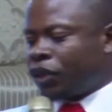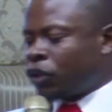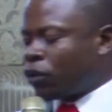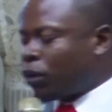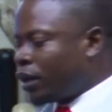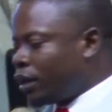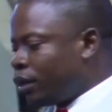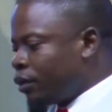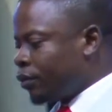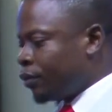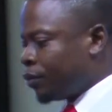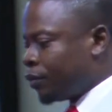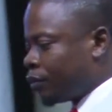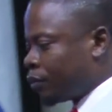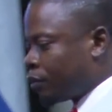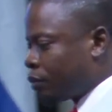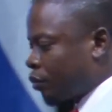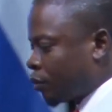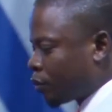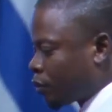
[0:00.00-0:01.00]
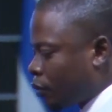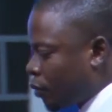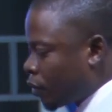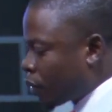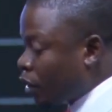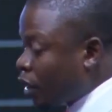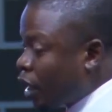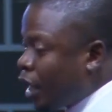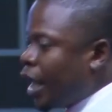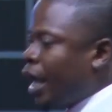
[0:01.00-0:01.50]
this one?
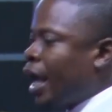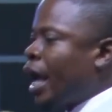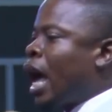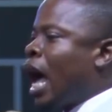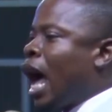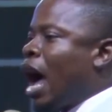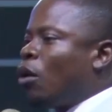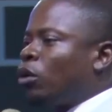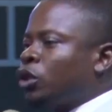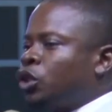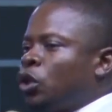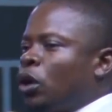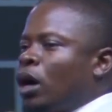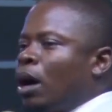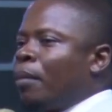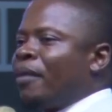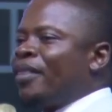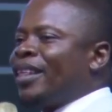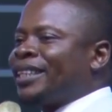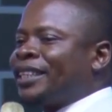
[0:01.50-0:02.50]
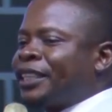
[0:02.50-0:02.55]
I will talk about